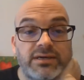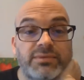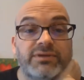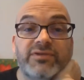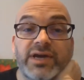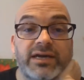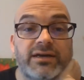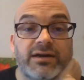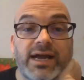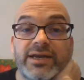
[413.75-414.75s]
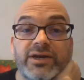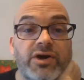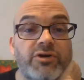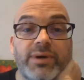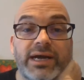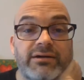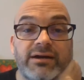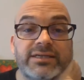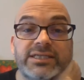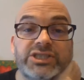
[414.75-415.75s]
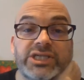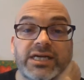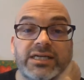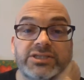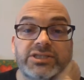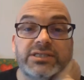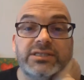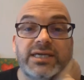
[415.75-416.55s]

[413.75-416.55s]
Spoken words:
but Wegener had no background in geology.